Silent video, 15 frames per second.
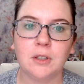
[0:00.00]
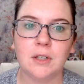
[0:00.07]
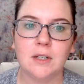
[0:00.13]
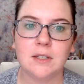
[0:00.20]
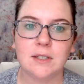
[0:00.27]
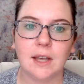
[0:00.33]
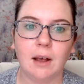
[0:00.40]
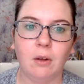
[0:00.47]

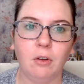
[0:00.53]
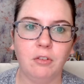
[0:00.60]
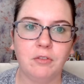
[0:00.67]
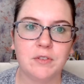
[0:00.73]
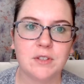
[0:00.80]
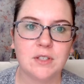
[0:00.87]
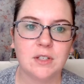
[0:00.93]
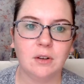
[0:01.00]

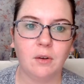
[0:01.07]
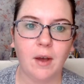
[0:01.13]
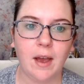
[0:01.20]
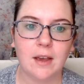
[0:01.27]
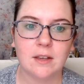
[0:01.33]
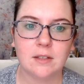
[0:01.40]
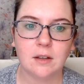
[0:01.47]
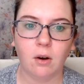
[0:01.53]
itself still
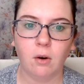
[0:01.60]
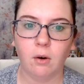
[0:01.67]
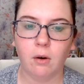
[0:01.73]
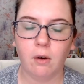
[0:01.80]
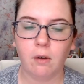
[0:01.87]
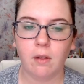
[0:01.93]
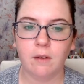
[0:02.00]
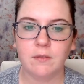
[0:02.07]
has
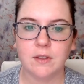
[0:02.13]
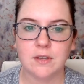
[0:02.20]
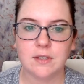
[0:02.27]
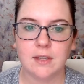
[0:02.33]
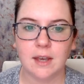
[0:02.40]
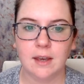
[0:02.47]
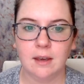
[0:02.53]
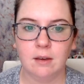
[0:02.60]
all of the
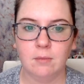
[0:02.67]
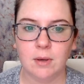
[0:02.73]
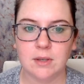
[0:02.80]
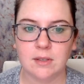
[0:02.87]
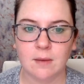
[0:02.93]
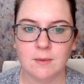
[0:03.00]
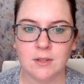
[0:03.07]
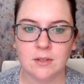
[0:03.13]
same
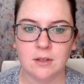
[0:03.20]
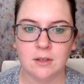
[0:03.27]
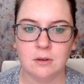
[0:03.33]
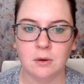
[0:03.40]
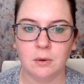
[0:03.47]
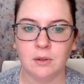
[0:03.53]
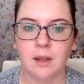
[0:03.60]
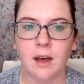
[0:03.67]
assignments that you
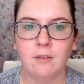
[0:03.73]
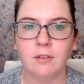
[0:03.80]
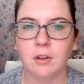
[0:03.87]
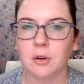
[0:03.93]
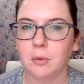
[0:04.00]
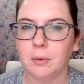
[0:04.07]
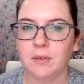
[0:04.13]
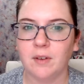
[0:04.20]
know and love, a
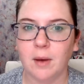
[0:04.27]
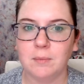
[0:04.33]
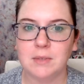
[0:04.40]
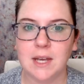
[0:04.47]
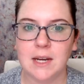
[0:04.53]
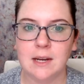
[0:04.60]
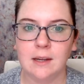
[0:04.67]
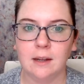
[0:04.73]
little bit of
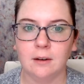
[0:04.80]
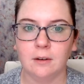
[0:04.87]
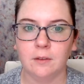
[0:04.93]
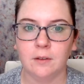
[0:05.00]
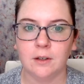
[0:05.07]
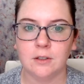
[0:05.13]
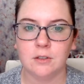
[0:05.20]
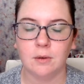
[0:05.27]
updating here and
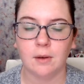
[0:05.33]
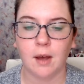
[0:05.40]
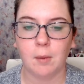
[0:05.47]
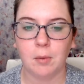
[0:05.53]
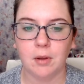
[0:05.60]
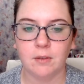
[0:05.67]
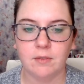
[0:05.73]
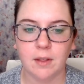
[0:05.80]
there to a
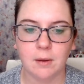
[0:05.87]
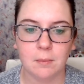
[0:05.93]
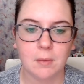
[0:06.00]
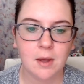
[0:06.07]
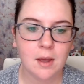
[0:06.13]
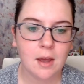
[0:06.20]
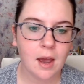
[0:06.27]
couple of them.